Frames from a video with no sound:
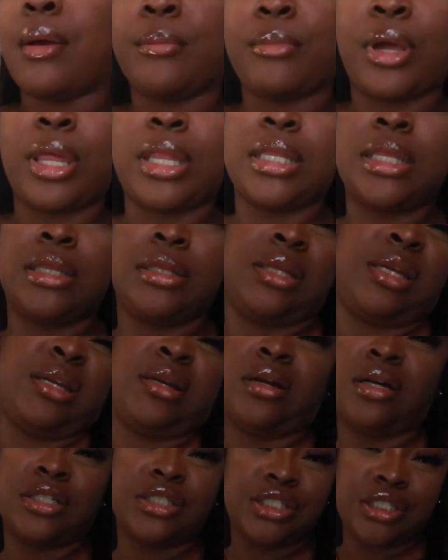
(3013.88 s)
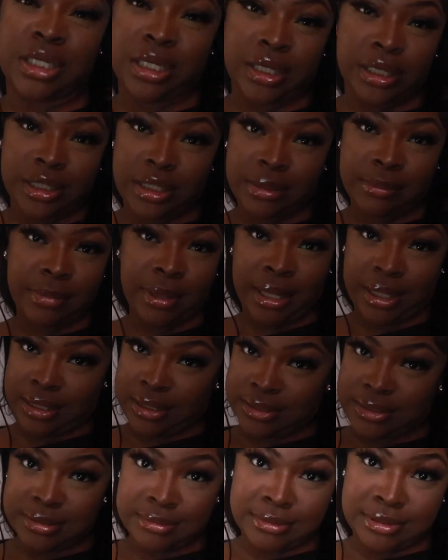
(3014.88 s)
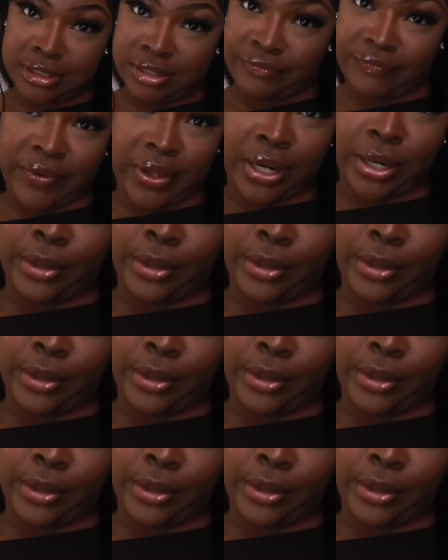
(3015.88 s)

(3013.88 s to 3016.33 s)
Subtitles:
probably getting on Shein and buying some stuff I